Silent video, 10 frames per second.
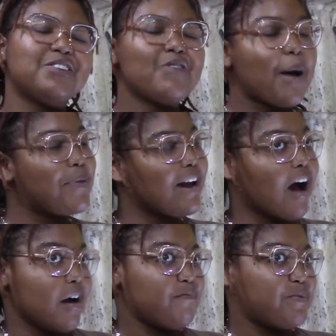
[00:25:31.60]
wrap it
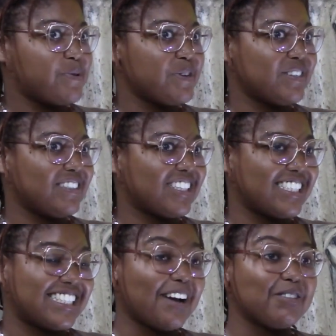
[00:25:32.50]
up,
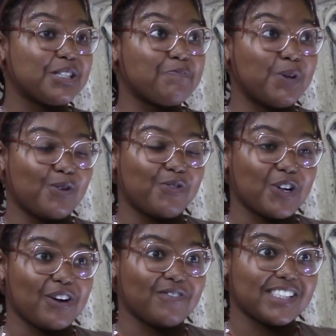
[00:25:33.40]
because that was a beautiful
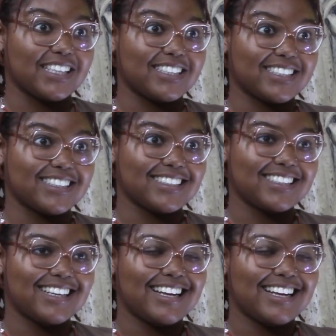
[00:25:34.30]
conversation.